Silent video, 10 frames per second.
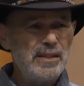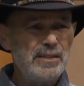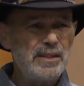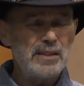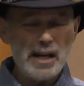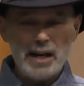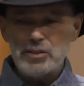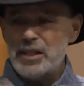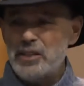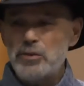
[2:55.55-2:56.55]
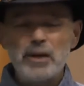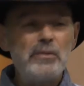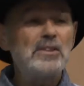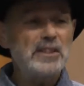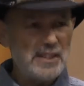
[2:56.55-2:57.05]
He says, Outside, they're
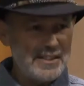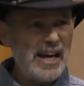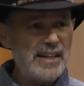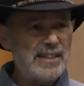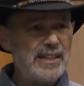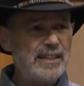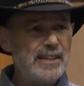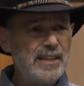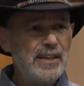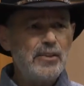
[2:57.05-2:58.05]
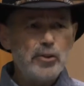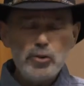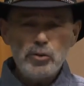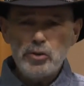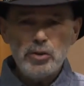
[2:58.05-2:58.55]
everywhere. He says, Exactly.
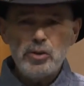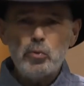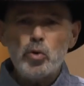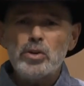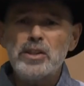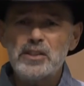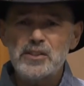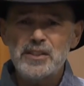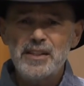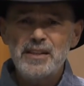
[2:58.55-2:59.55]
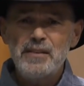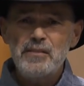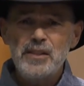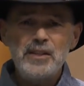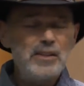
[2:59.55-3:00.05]
They're, they're, they're worthless.
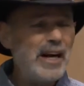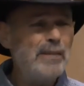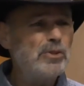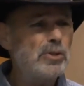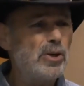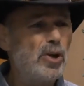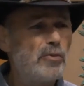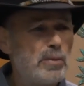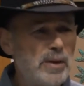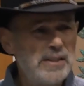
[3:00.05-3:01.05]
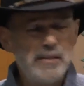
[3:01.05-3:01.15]
The diamonds are all over the place.